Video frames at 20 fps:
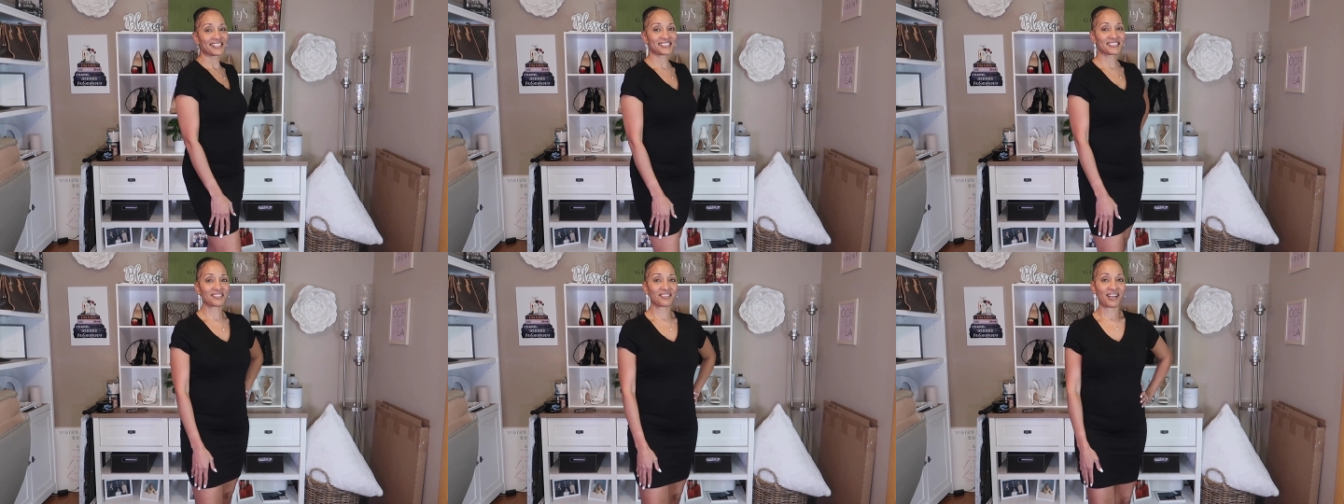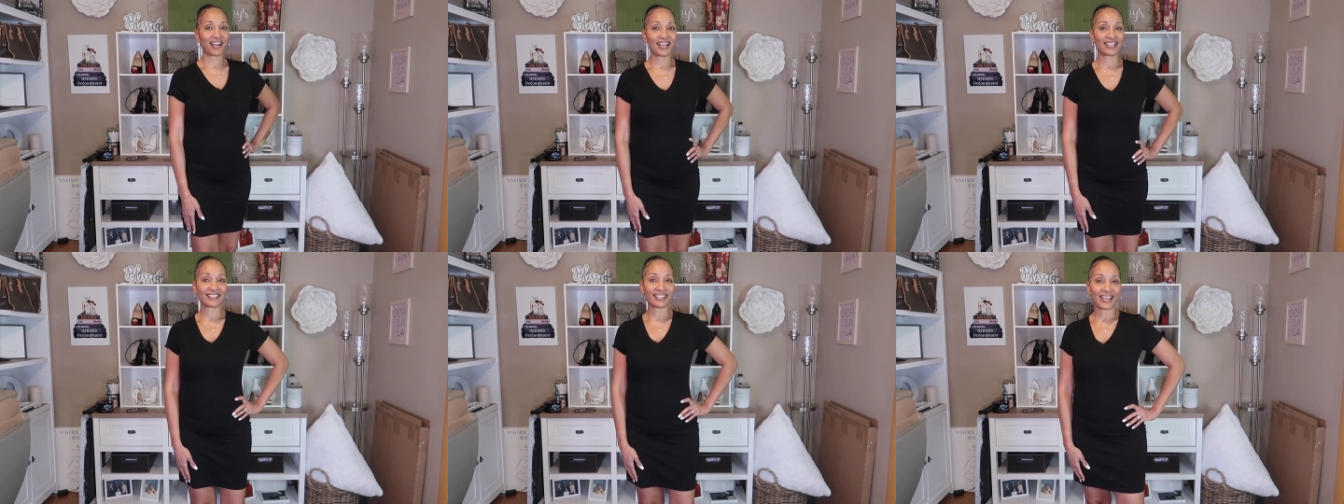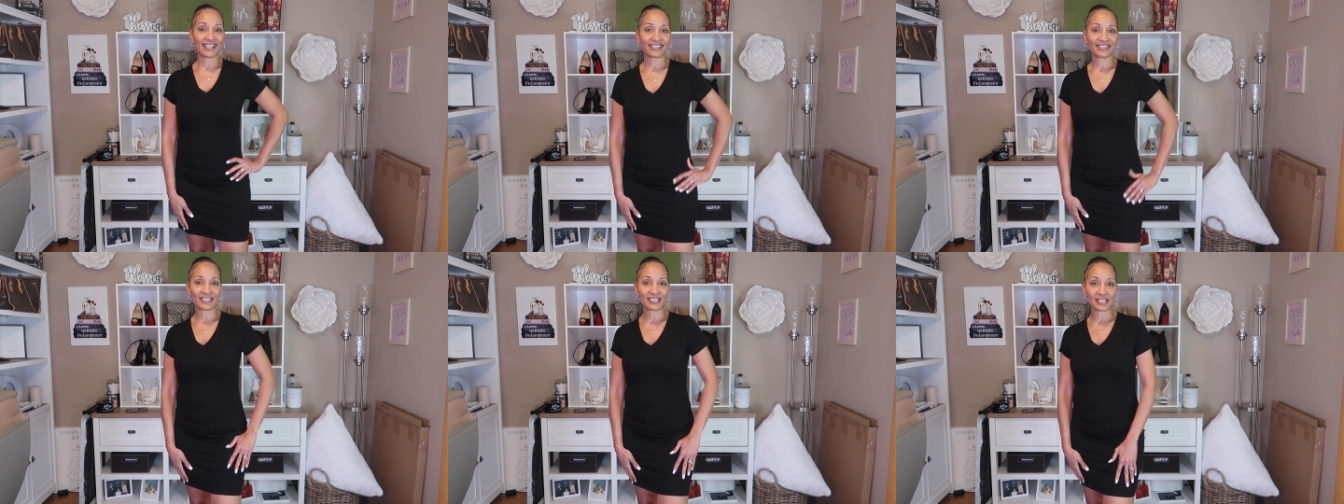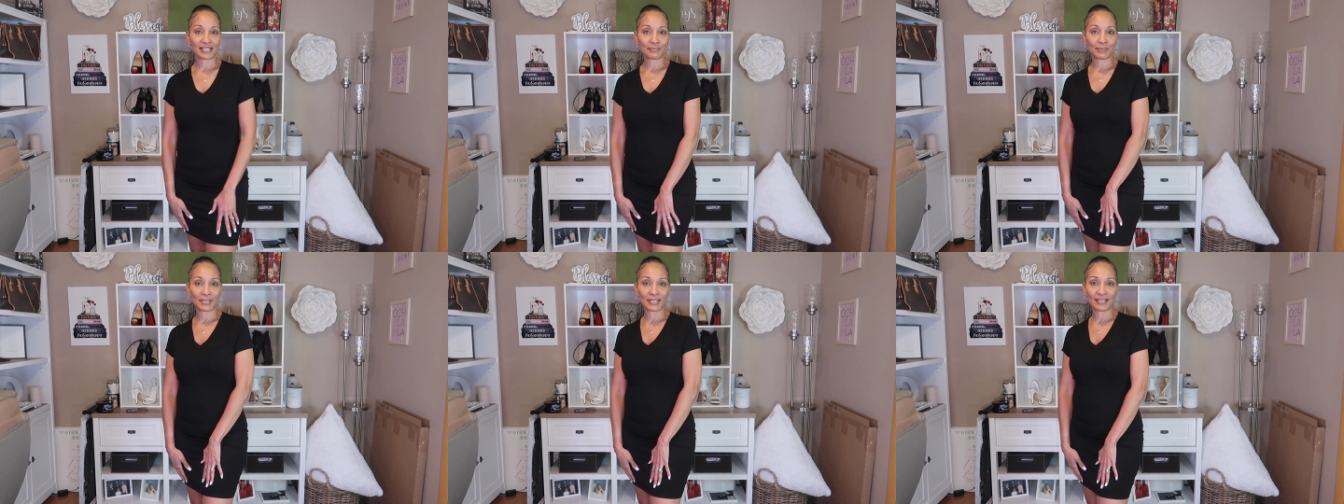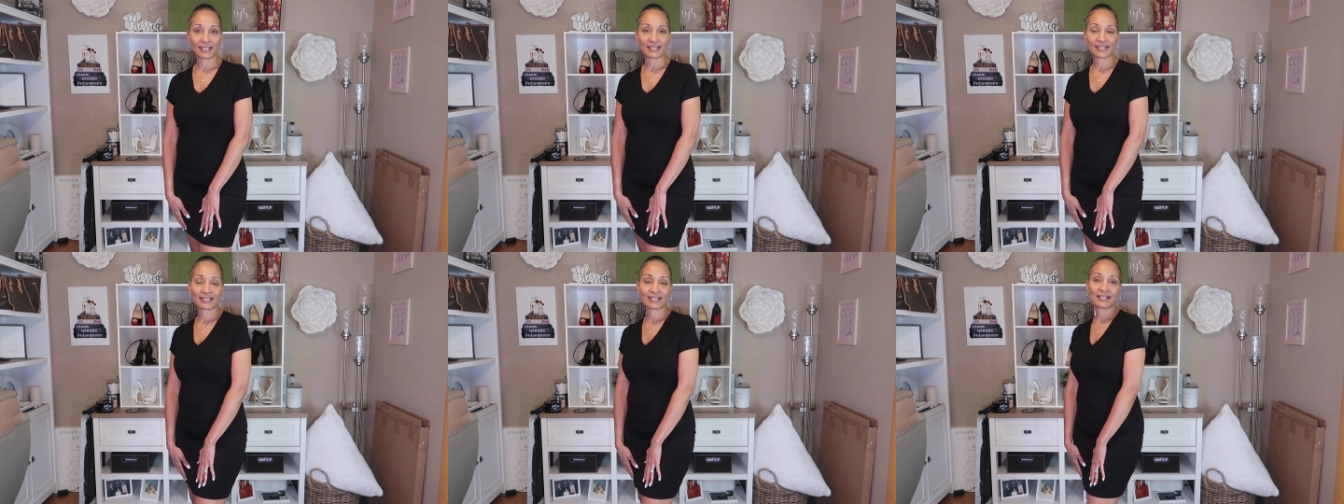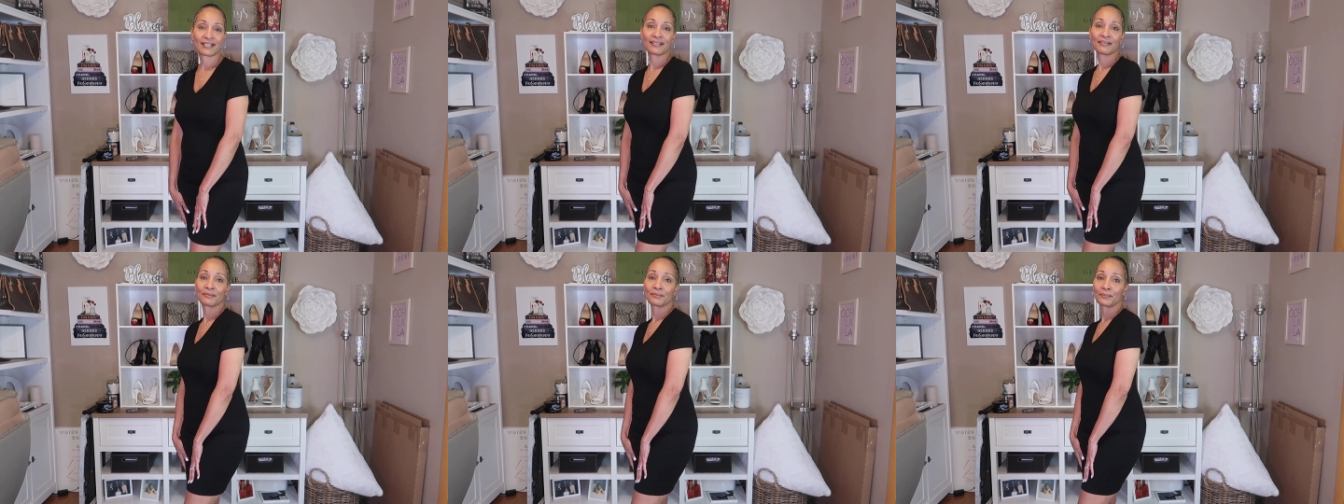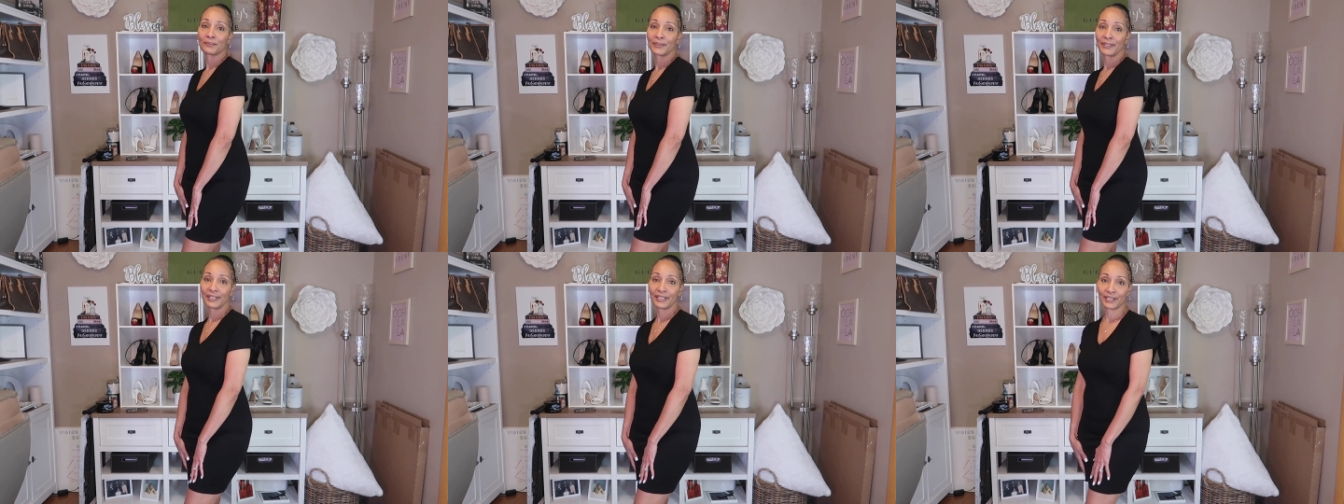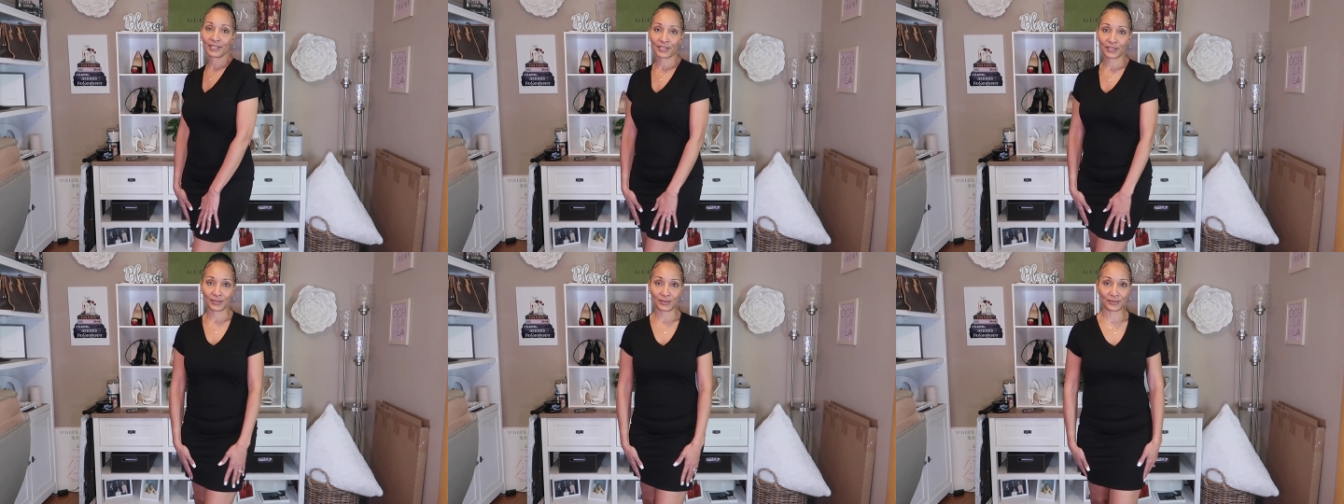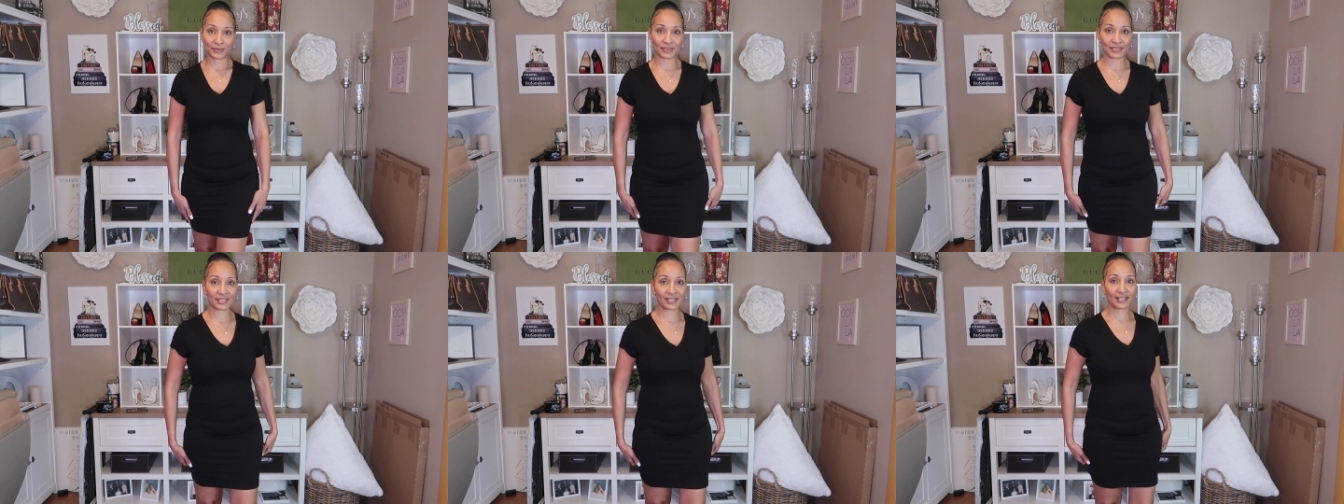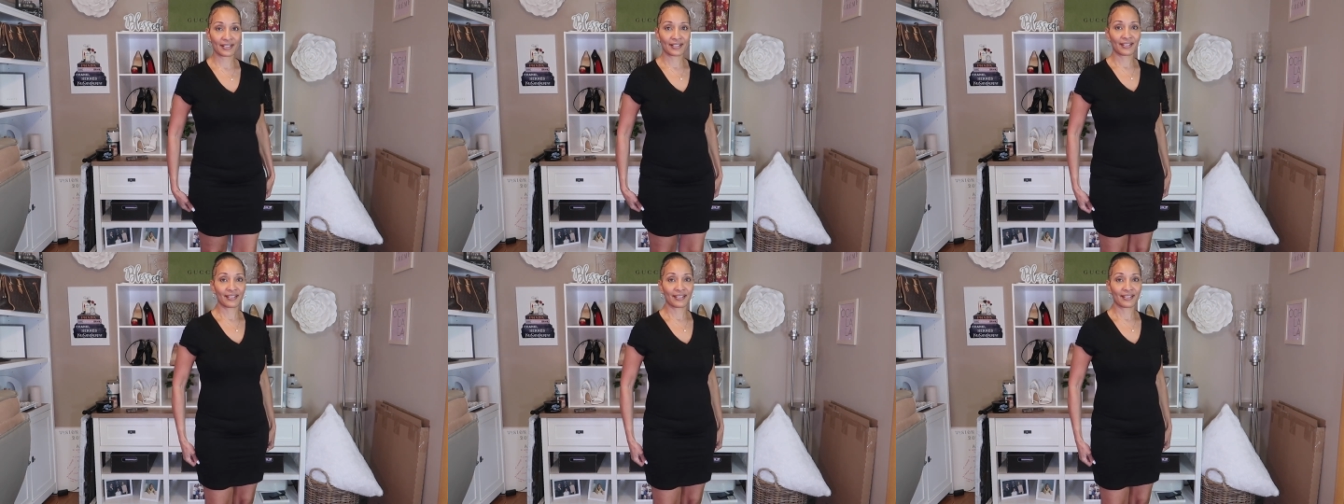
So I like this piece, really cute